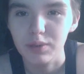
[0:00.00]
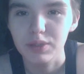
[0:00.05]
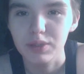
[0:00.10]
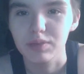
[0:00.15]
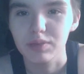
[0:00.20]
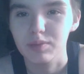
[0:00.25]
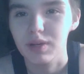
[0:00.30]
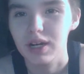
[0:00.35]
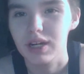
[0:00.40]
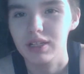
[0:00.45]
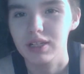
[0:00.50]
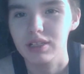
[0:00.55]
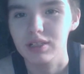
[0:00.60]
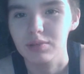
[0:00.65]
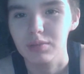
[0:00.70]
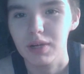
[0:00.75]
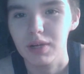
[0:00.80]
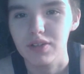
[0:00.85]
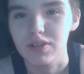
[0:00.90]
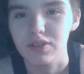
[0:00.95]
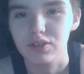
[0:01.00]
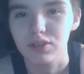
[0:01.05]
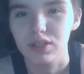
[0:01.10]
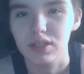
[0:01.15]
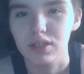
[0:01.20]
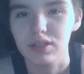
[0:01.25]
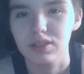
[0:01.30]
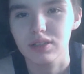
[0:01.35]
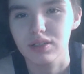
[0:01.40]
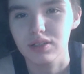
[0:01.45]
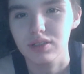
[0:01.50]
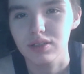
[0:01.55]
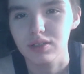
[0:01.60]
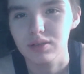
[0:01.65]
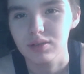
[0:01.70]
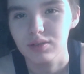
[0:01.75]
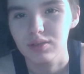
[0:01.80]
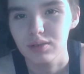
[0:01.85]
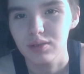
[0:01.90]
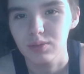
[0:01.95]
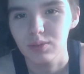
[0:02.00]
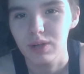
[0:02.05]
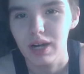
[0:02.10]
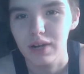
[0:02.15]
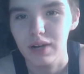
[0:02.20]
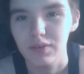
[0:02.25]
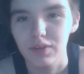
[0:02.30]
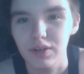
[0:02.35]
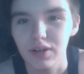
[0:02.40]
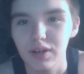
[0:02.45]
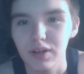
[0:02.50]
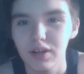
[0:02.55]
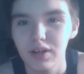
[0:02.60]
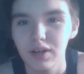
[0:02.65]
response, message us, whatever.